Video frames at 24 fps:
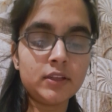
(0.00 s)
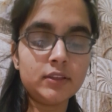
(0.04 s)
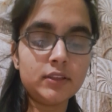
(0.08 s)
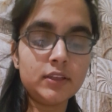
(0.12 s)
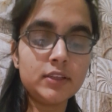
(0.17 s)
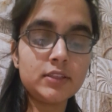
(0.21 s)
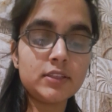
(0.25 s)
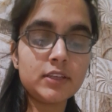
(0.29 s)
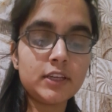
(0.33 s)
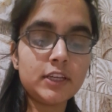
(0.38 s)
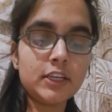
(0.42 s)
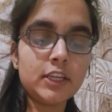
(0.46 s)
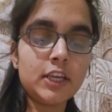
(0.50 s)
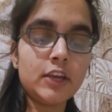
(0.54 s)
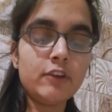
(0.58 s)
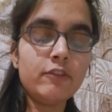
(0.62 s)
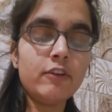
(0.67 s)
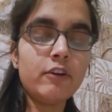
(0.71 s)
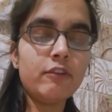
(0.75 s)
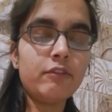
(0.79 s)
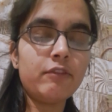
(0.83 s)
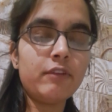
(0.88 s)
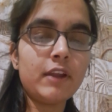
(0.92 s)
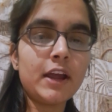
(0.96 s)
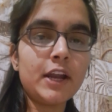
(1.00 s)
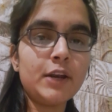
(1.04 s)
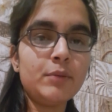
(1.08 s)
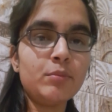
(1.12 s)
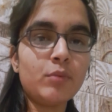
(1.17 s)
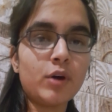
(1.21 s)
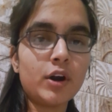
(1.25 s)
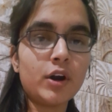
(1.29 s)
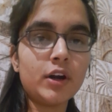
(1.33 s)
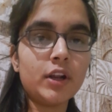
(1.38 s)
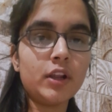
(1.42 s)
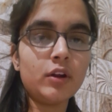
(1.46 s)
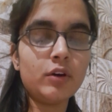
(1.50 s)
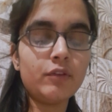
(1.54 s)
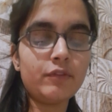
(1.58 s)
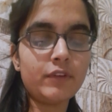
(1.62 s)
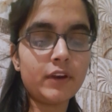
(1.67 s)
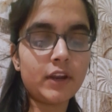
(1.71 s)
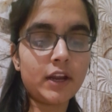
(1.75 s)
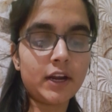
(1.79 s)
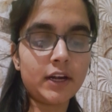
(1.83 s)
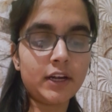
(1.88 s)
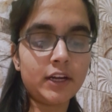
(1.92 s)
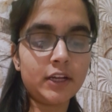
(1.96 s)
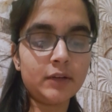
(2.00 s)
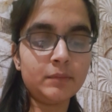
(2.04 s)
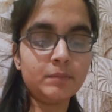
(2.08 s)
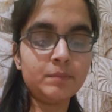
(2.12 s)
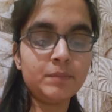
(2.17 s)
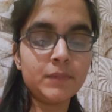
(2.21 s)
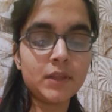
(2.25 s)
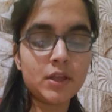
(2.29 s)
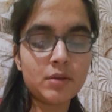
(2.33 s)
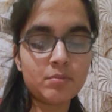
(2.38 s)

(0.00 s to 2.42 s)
Thus, it gives a flat model of an atom.